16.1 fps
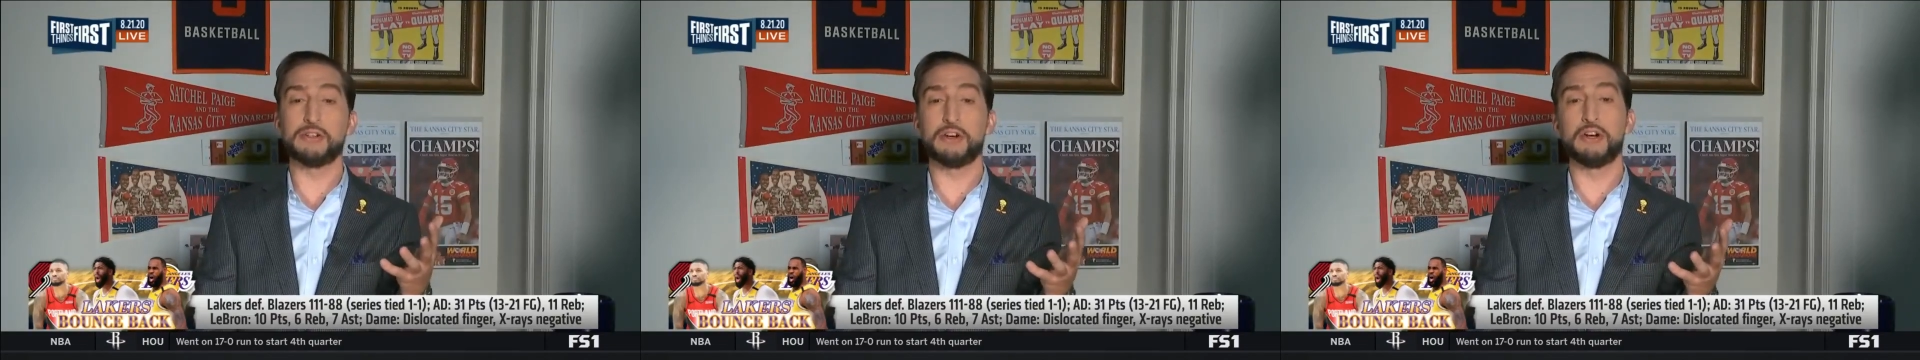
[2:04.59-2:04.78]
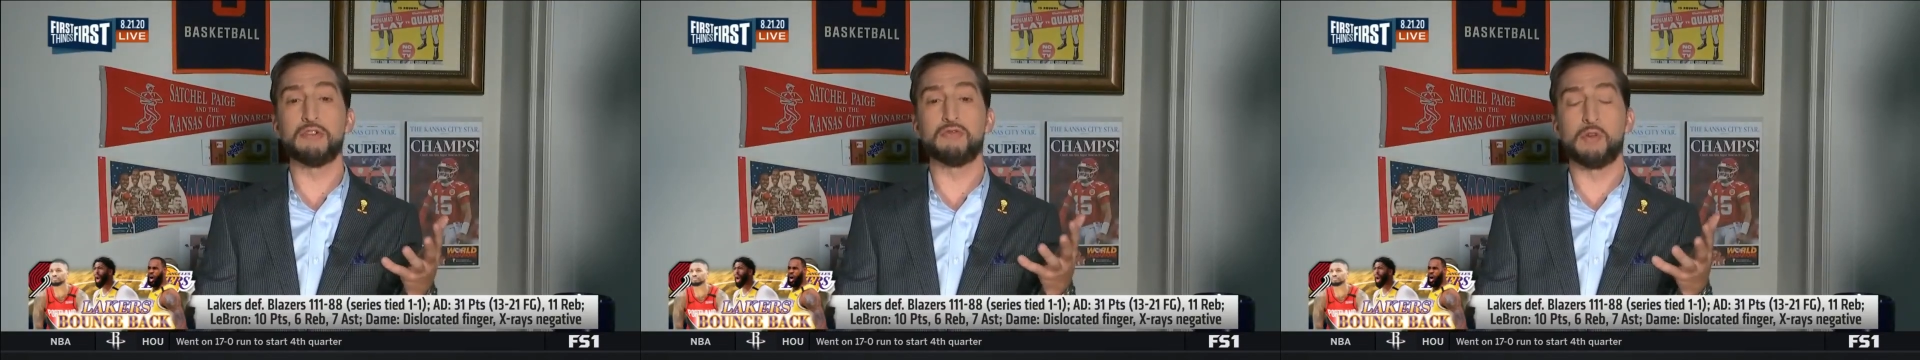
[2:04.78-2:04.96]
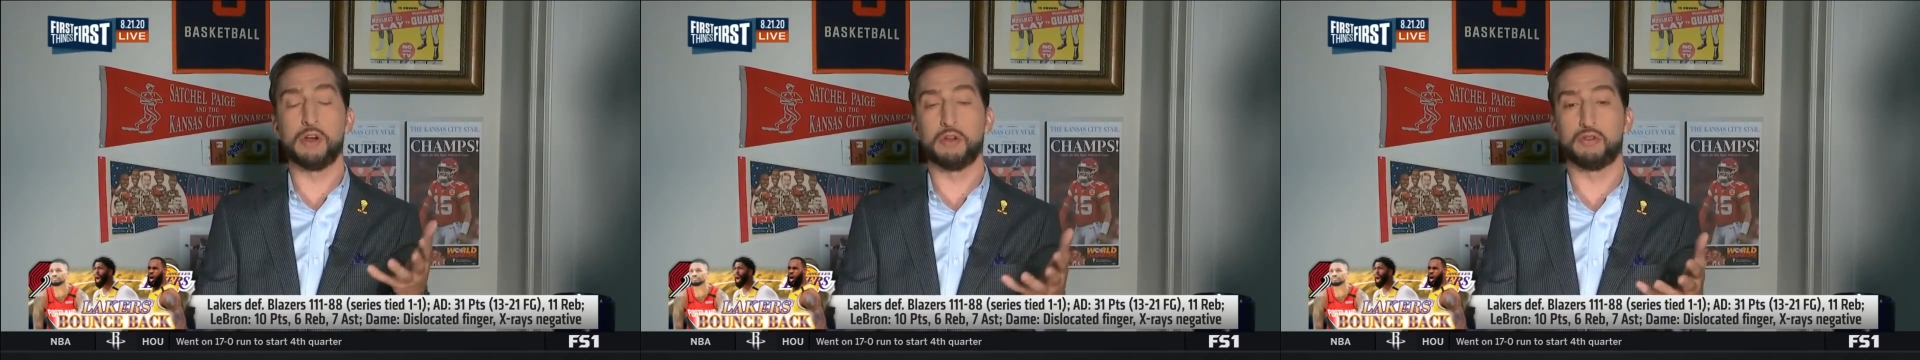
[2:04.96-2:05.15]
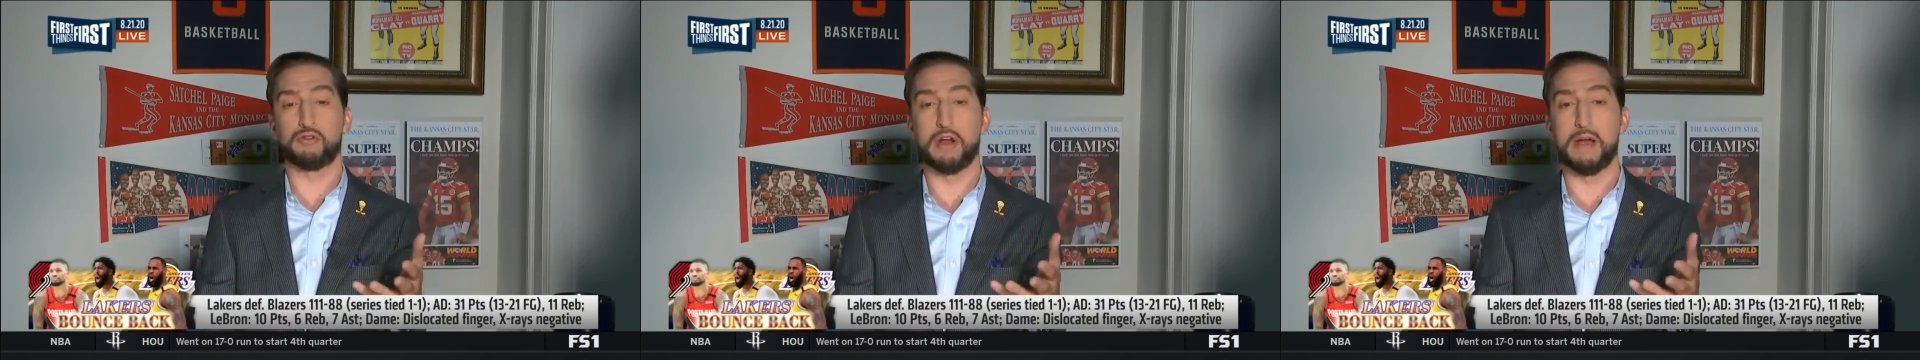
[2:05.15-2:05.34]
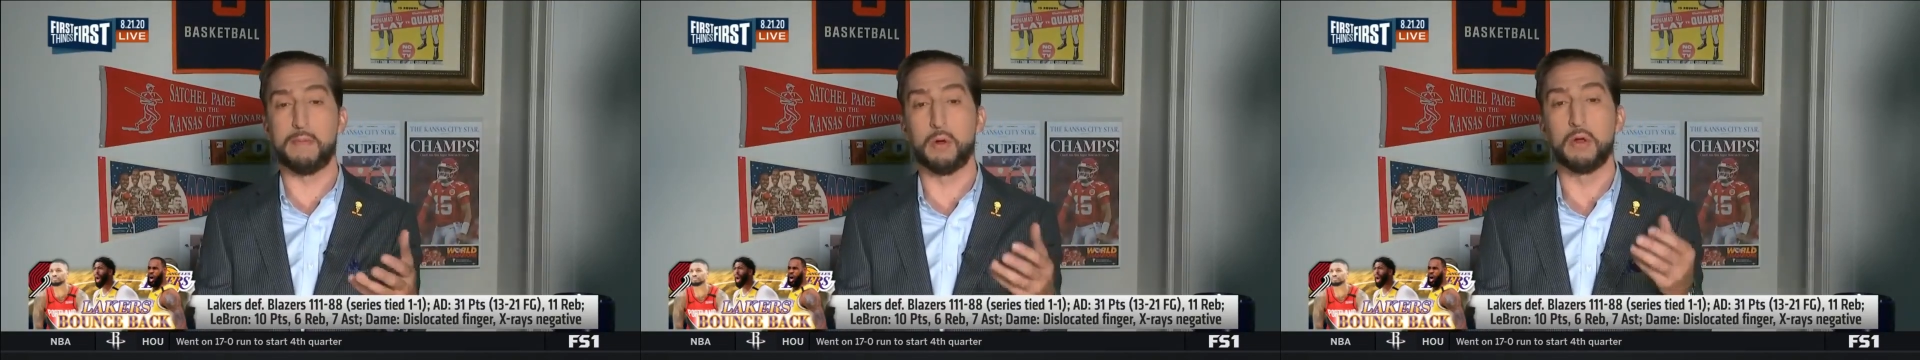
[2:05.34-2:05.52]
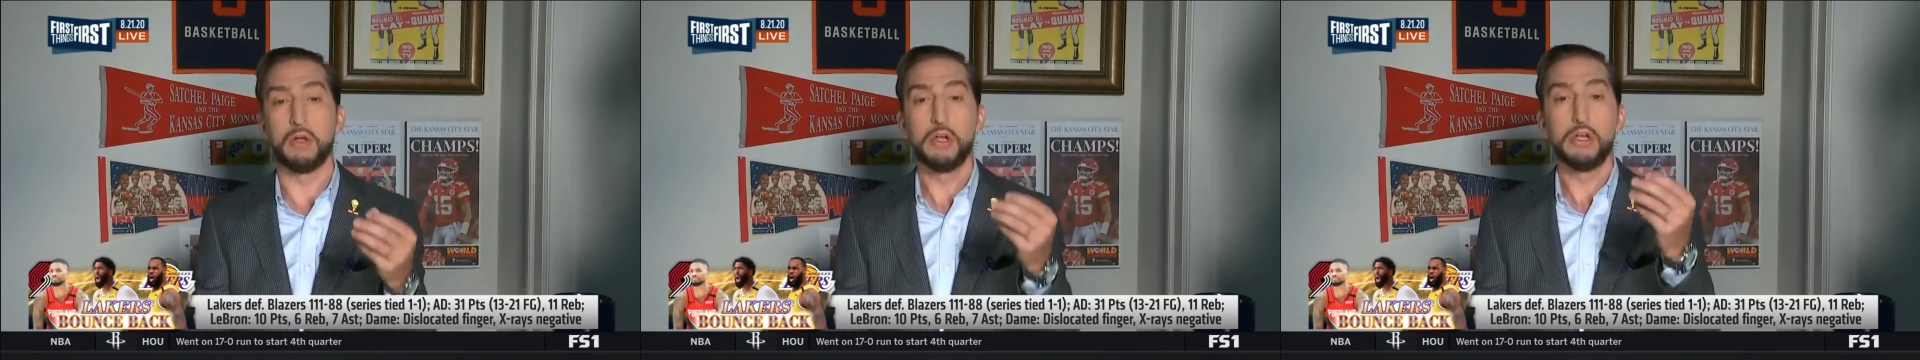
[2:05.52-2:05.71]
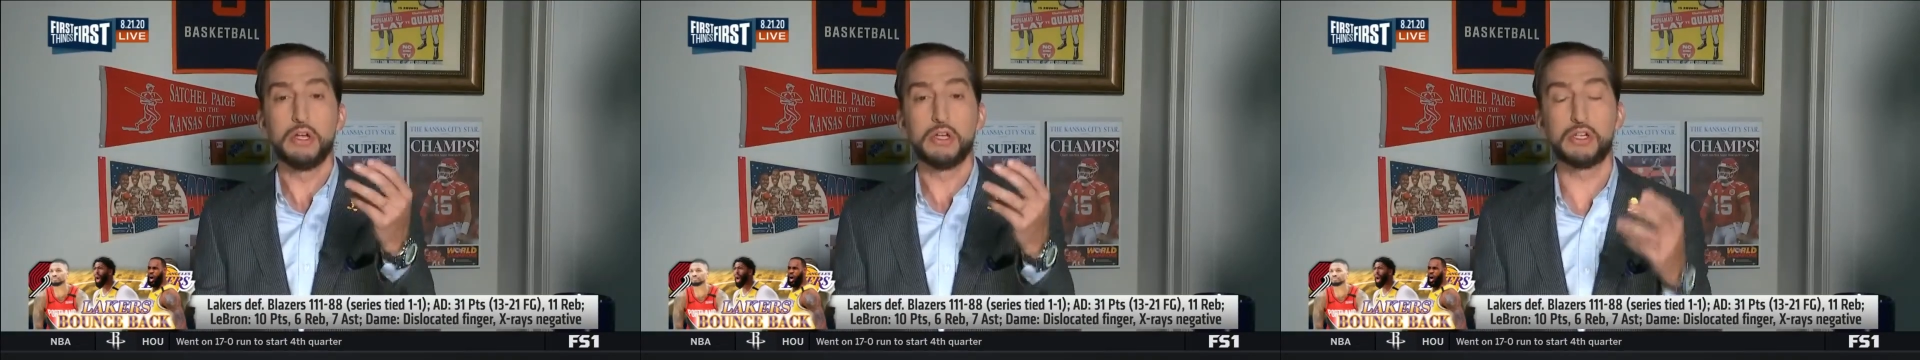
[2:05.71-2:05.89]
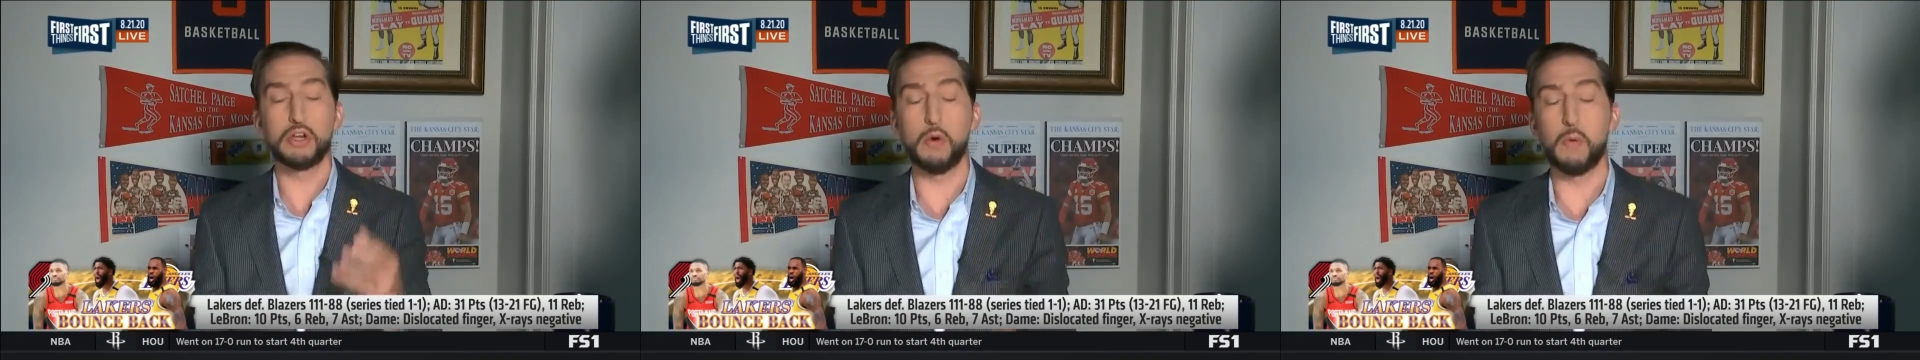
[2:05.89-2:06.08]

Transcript: are in real trouble. So,